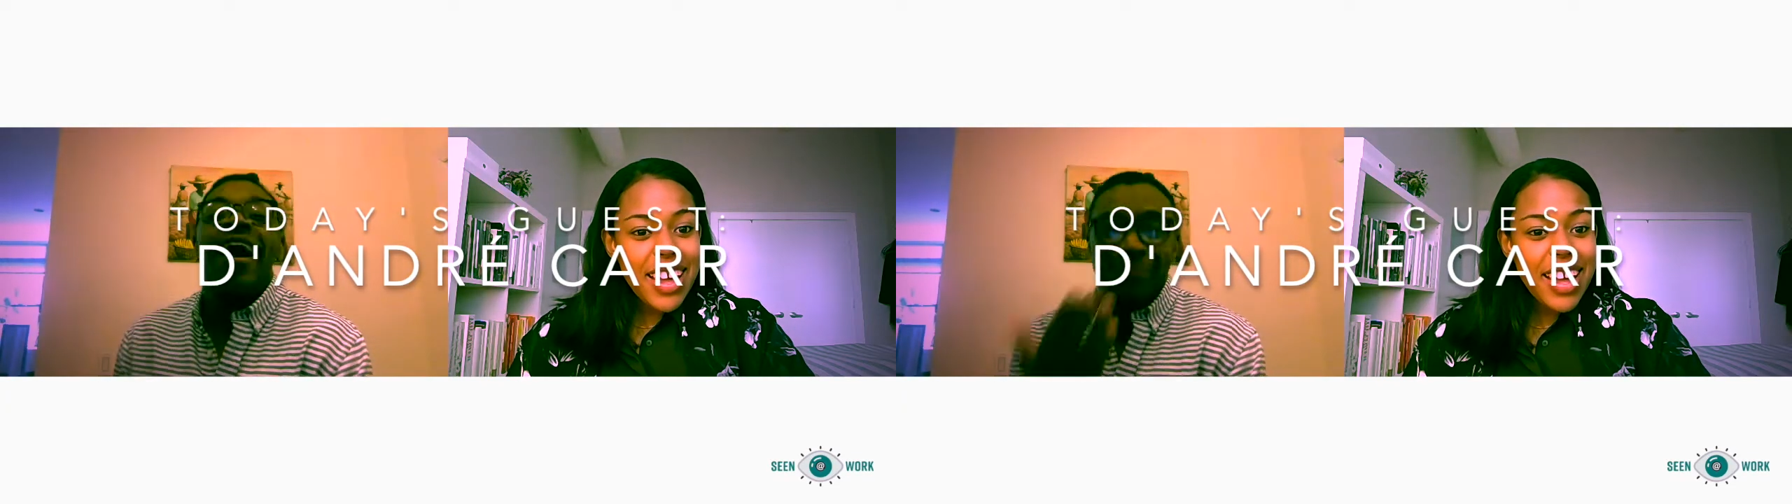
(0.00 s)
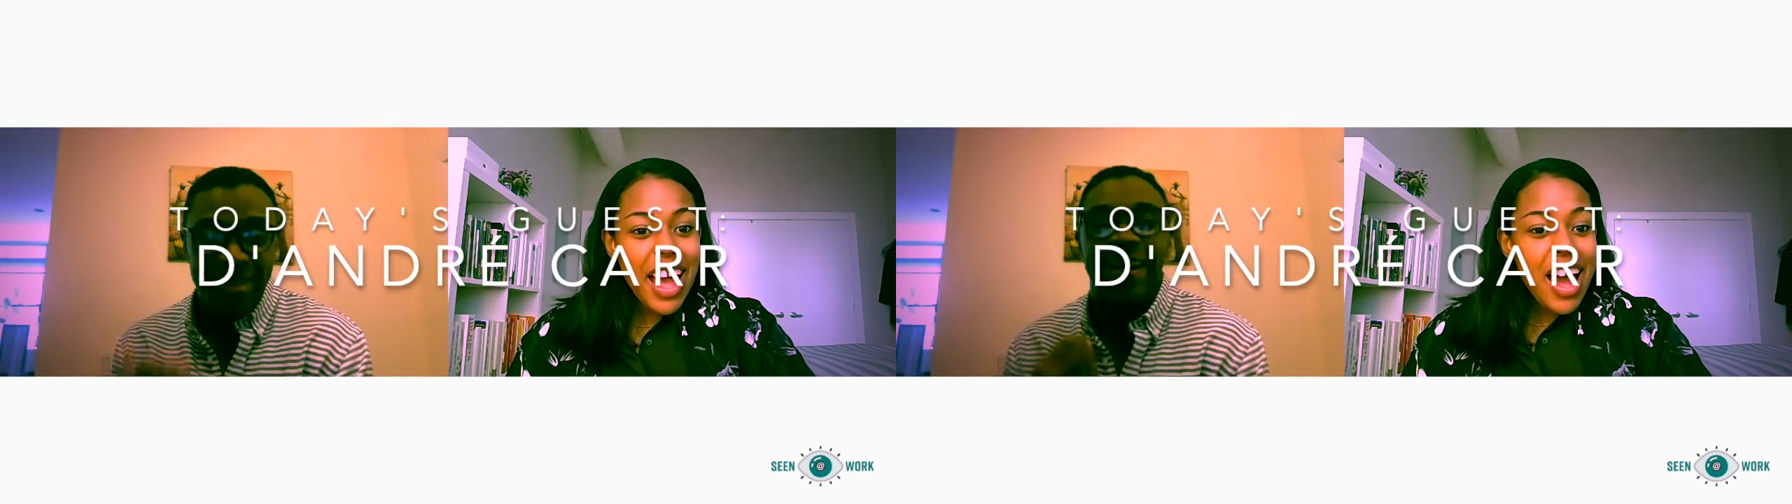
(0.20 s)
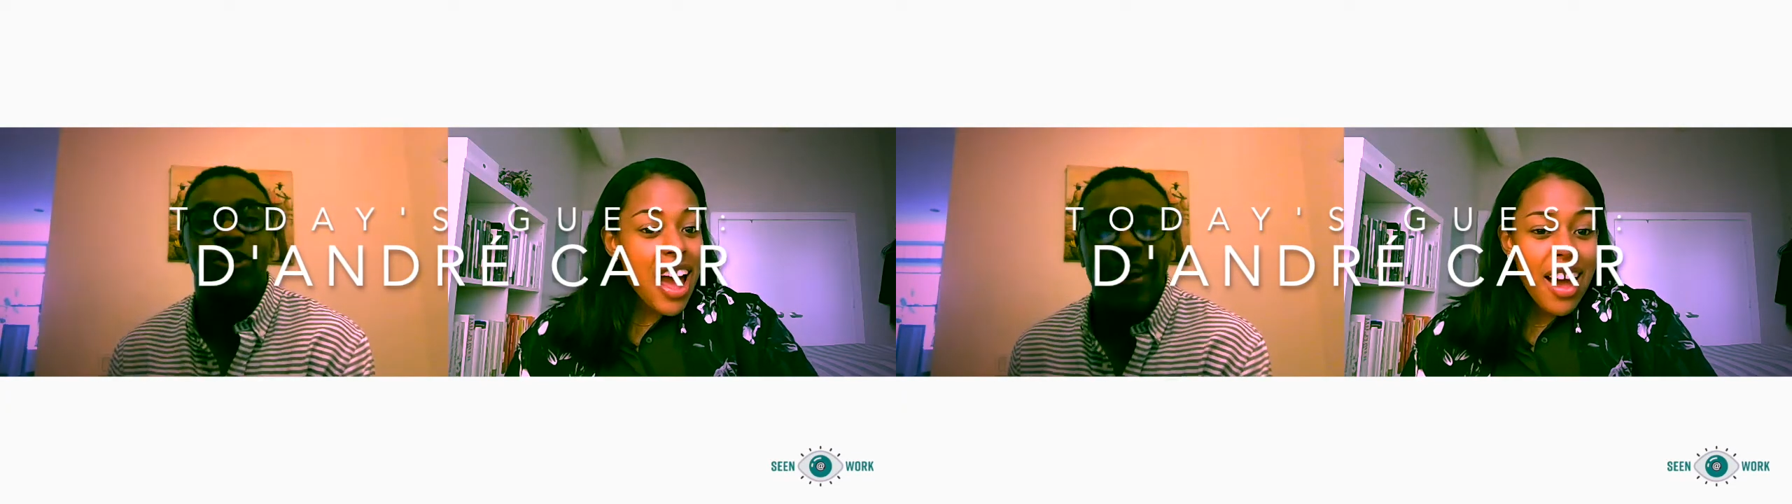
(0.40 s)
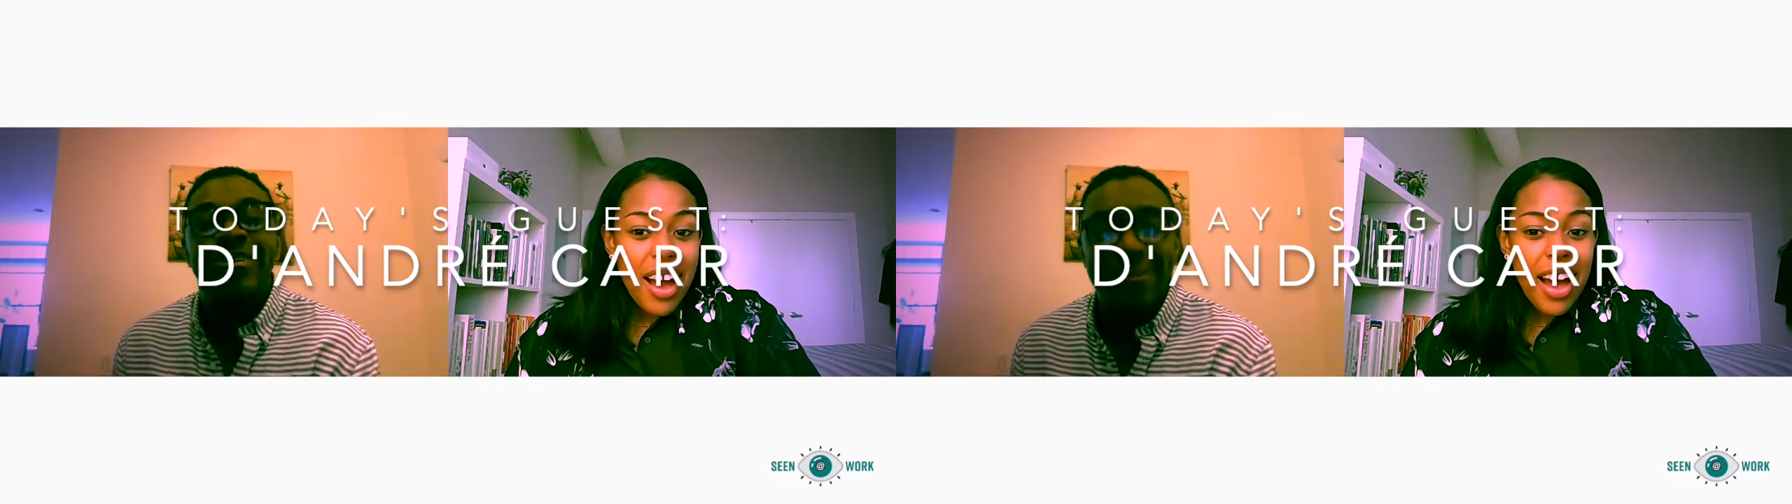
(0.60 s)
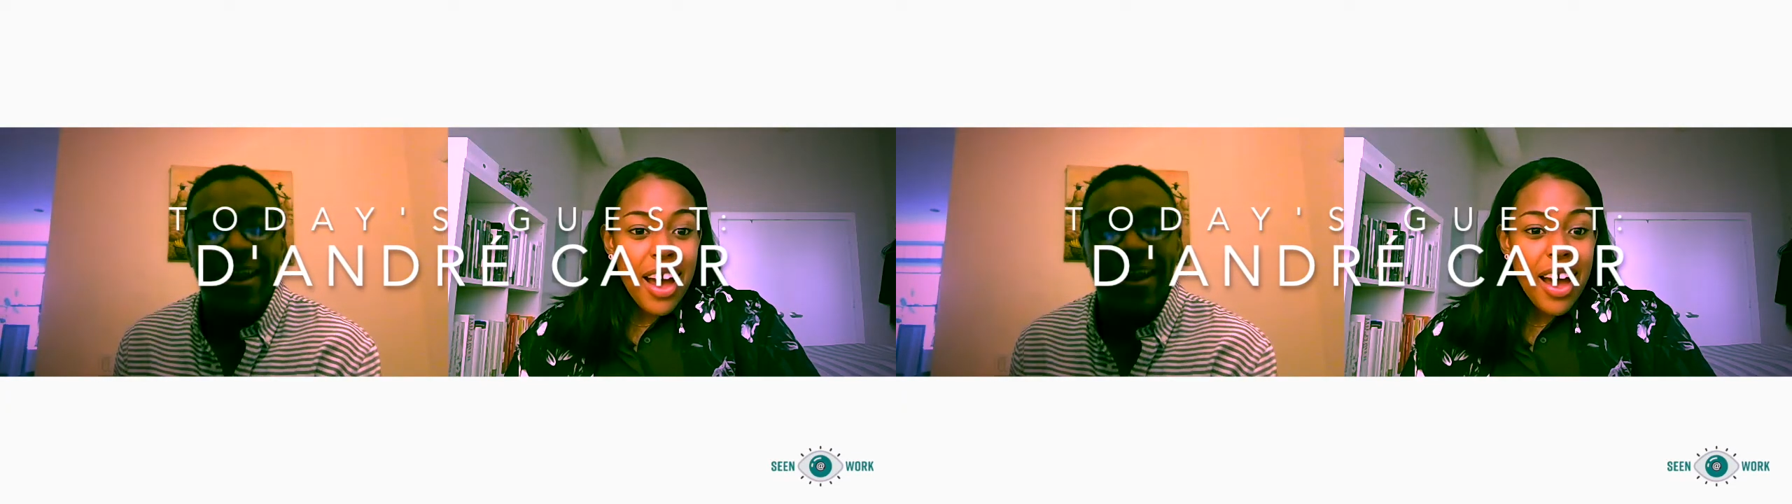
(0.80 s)
for them,
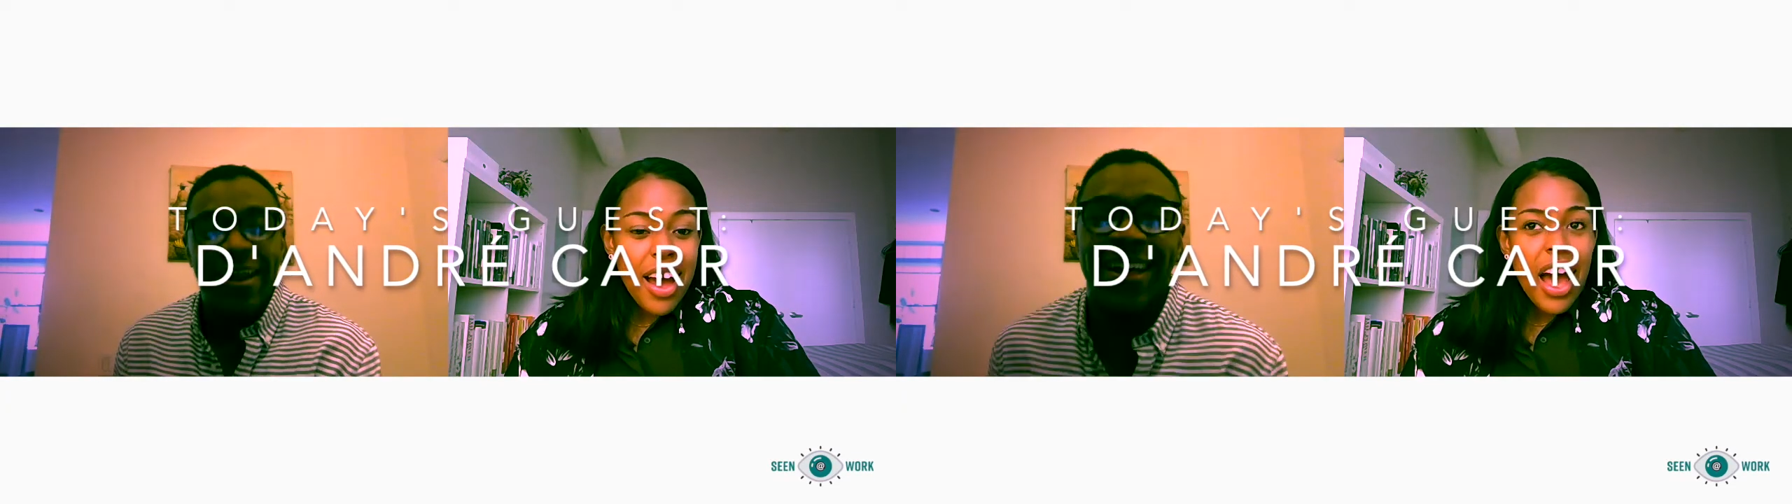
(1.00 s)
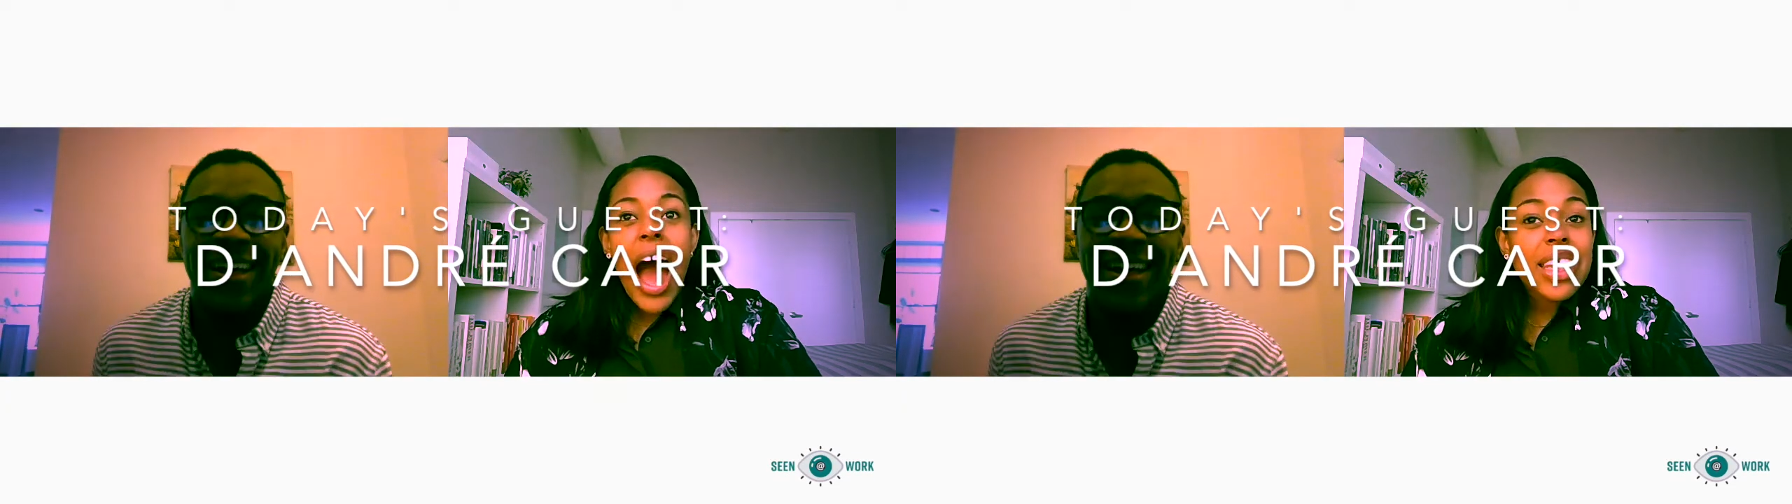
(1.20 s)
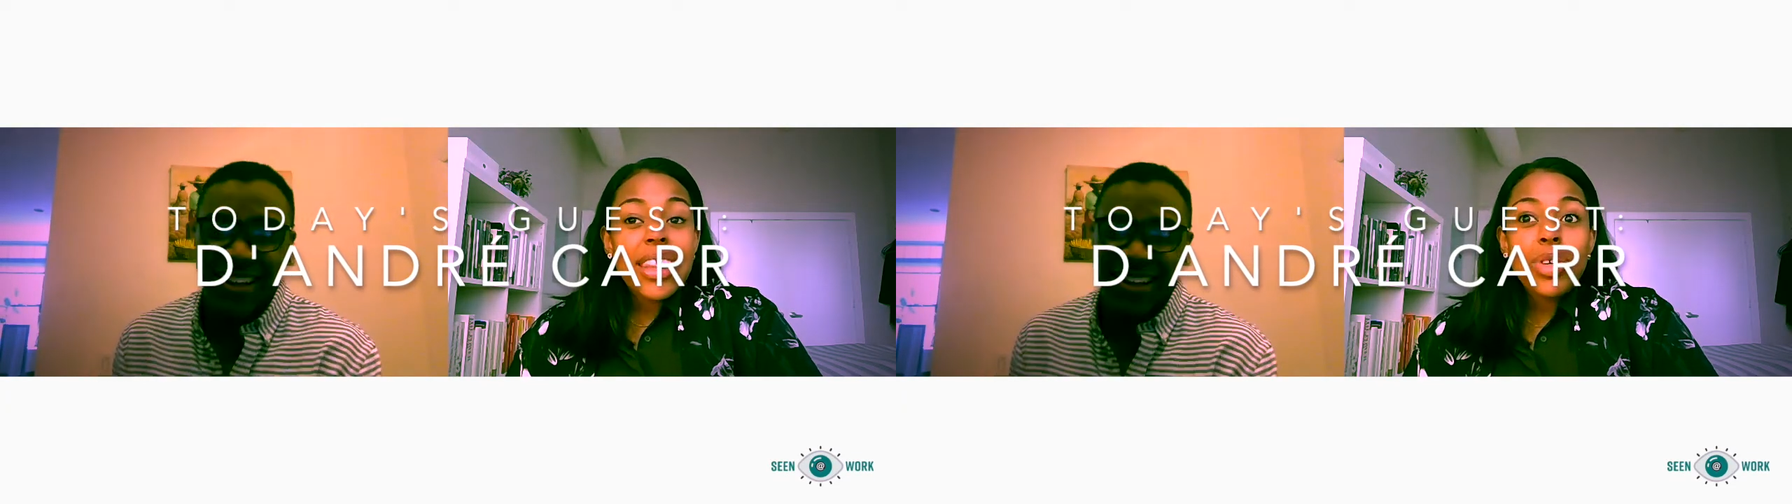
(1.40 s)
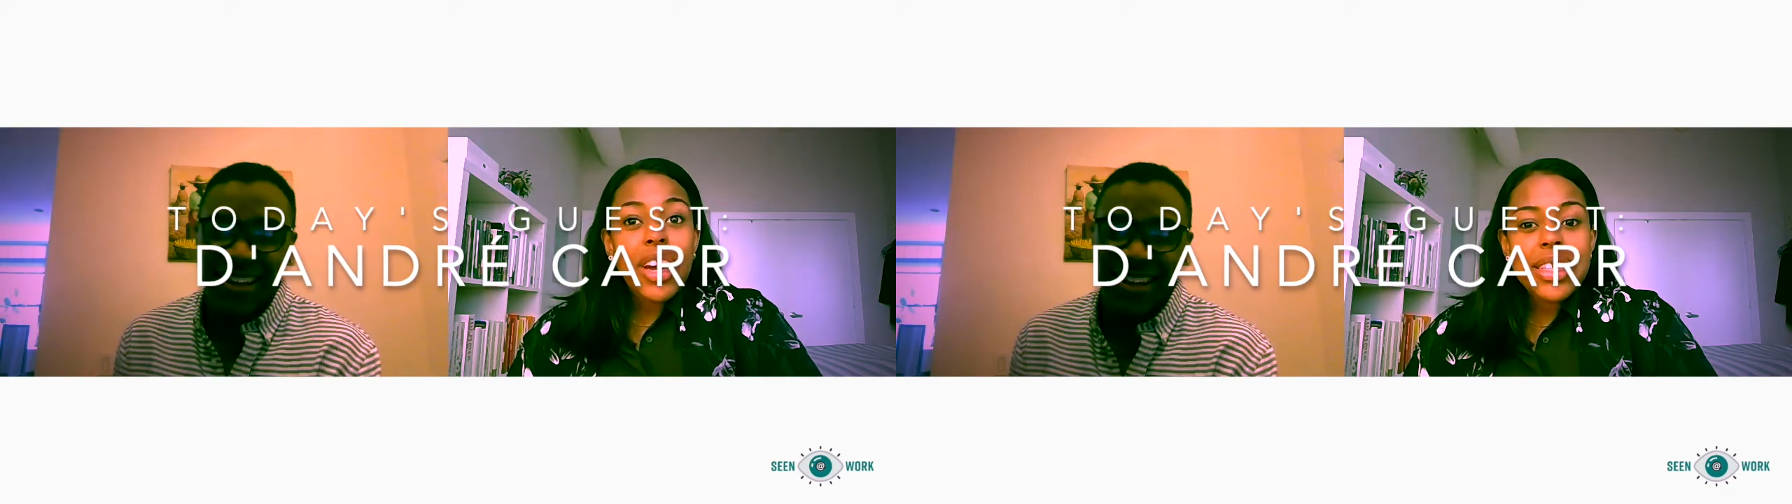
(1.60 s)
to make sure that they